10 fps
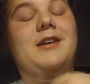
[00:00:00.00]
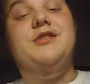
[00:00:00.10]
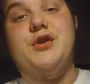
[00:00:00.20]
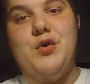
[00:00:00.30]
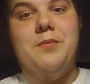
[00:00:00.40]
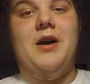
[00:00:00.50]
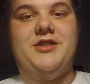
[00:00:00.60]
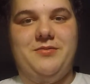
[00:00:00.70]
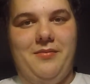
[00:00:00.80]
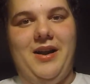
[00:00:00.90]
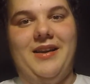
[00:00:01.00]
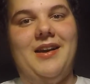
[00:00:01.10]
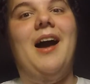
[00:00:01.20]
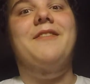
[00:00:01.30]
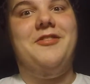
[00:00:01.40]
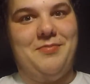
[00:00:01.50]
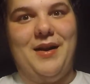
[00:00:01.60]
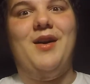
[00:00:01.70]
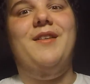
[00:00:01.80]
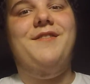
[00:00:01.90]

Too much money I've spent on